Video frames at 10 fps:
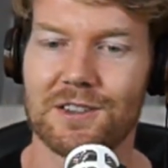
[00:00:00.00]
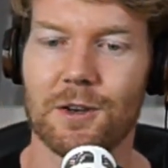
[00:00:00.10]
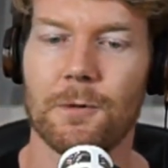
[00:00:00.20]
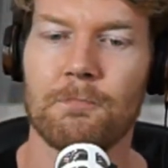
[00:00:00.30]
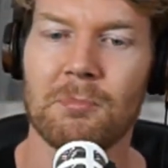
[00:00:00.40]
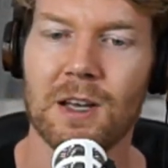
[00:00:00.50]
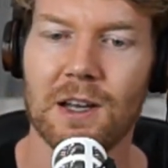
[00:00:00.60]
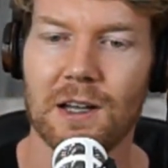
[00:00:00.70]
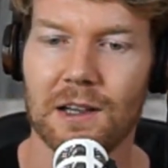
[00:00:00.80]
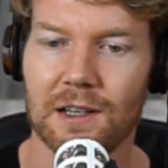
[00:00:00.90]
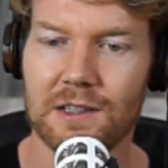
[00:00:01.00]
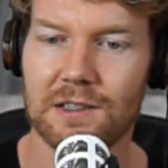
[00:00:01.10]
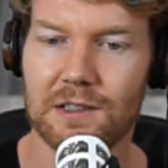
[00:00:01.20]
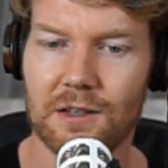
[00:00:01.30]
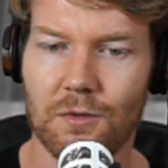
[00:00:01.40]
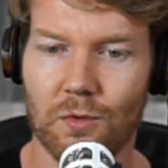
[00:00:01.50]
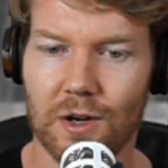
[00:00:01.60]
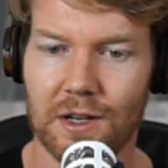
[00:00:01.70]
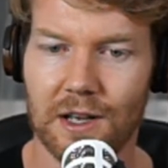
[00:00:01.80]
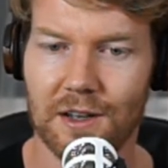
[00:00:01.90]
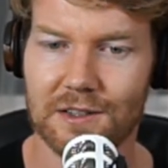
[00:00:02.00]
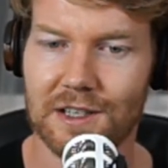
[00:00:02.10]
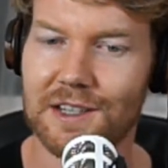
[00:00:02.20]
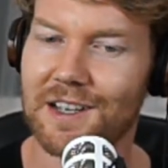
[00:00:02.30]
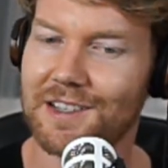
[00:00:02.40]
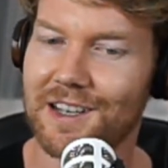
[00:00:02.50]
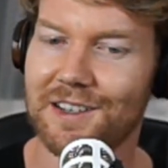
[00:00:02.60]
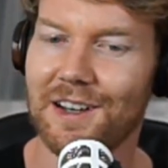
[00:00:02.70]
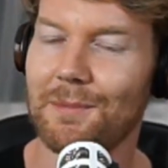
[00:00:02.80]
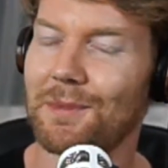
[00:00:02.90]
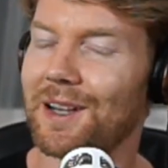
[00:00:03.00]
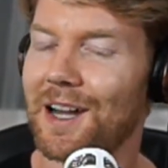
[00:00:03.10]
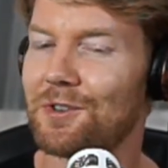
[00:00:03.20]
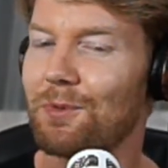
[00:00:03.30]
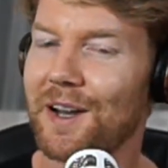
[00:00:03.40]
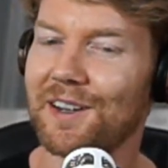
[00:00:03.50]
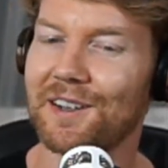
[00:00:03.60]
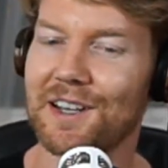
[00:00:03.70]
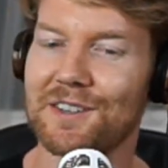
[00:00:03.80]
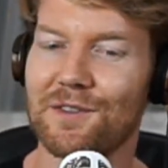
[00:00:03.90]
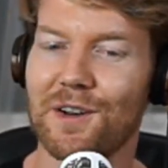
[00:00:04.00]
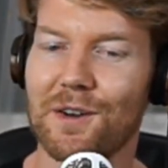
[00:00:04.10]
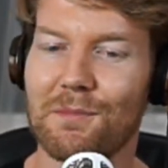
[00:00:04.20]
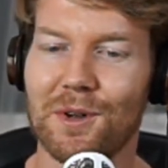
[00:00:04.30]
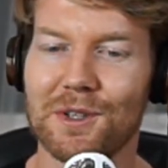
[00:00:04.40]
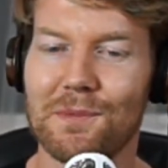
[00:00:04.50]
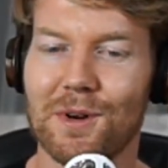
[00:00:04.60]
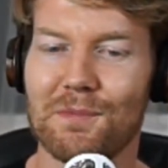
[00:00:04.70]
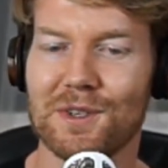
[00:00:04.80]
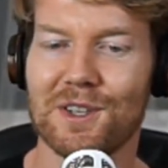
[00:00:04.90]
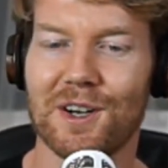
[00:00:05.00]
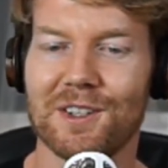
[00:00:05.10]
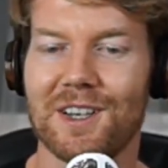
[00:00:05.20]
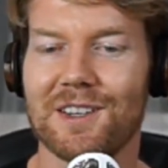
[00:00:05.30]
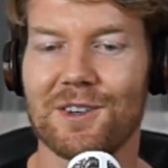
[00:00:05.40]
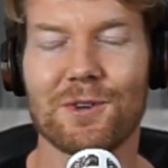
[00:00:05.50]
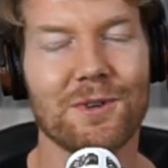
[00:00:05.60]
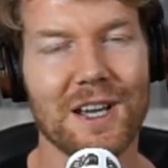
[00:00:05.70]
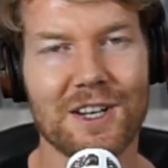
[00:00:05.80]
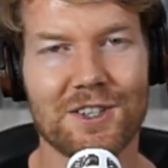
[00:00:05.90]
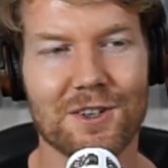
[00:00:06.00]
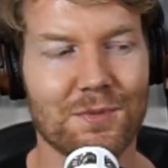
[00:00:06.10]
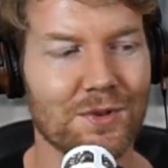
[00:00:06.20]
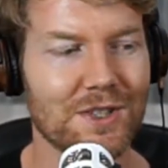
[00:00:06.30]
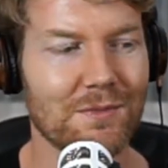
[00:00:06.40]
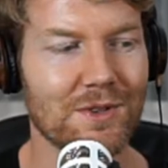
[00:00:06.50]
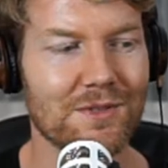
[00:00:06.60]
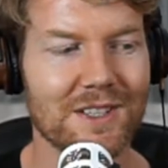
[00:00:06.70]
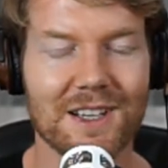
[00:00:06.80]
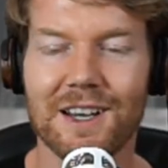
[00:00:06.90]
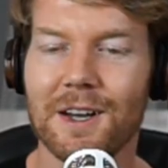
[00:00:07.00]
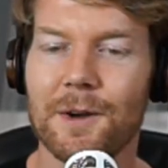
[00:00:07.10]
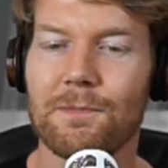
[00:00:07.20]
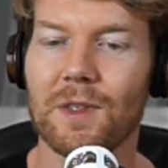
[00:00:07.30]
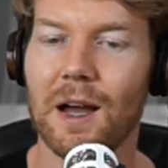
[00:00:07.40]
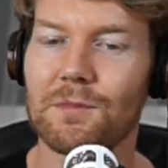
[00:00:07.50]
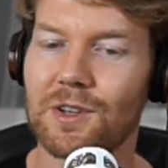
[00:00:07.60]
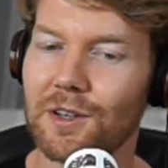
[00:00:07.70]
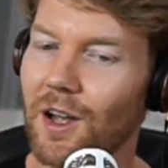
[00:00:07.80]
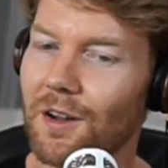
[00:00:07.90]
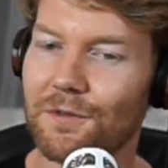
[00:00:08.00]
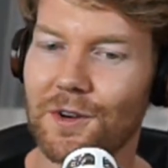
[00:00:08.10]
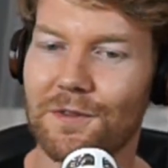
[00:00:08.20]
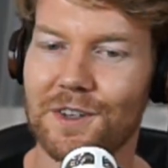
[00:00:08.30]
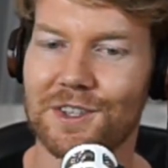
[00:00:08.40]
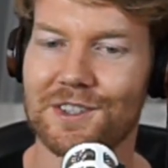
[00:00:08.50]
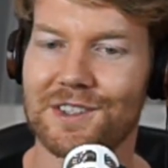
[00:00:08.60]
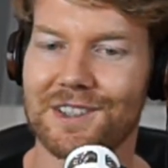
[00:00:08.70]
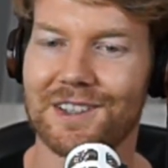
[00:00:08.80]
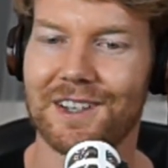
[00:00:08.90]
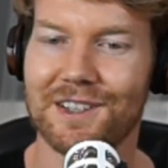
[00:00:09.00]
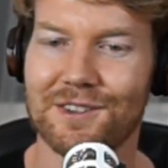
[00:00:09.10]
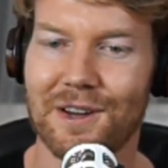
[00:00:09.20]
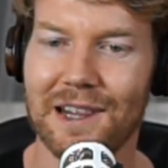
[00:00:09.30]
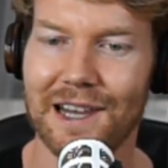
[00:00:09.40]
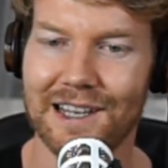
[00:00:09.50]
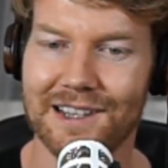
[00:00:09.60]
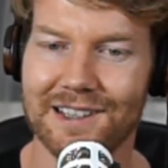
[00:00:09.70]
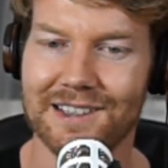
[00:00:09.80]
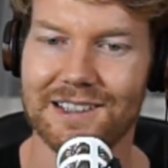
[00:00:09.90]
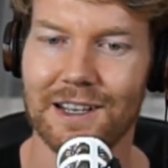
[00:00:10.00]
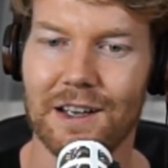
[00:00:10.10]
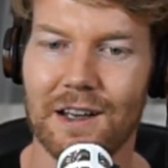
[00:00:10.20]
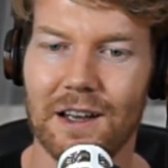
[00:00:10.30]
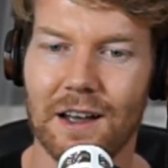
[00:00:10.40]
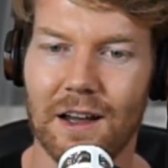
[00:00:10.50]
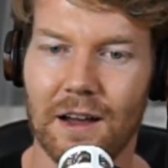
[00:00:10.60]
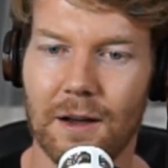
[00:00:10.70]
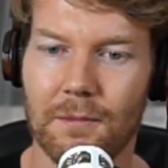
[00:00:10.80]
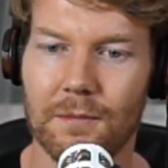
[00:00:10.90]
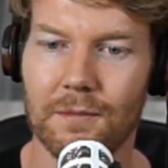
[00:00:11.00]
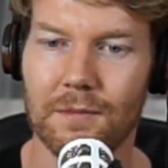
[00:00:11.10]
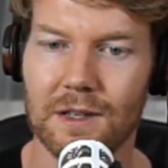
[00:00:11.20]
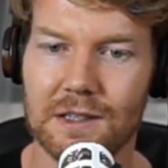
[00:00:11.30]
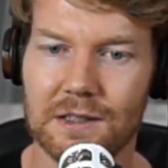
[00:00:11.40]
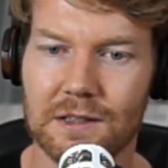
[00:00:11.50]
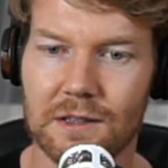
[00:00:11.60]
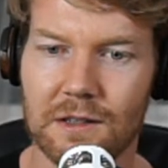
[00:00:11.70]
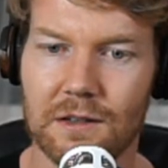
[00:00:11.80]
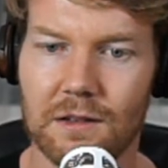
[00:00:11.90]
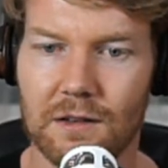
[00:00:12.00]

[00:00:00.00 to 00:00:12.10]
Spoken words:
So let's see what else. And yes, Aiden, I'm glad you recognize the very multi-purpose content creation approach I'm using. I'm all for efficiency, and so I like this. Let's see.